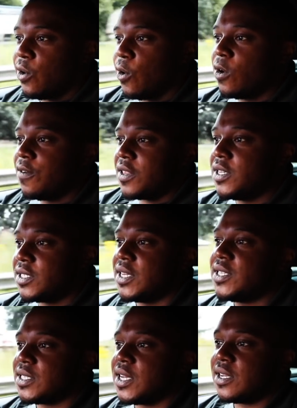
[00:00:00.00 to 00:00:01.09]
All of these
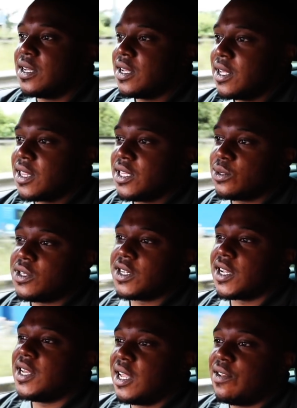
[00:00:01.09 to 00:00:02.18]
things are things which you
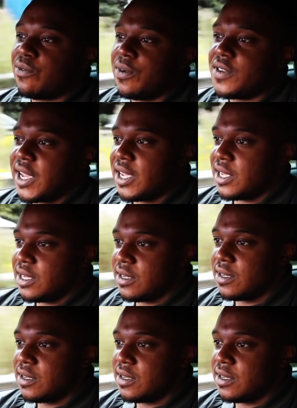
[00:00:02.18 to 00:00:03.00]
can live with daily.